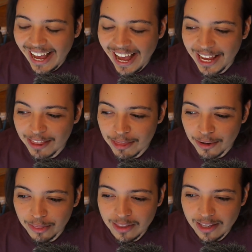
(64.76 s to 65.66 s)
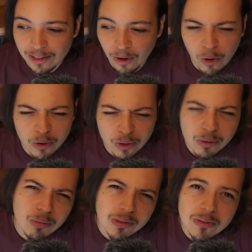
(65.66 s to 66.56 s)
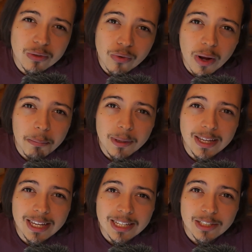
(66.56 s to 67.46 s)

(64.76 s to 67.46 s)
I thought the audio was crappy,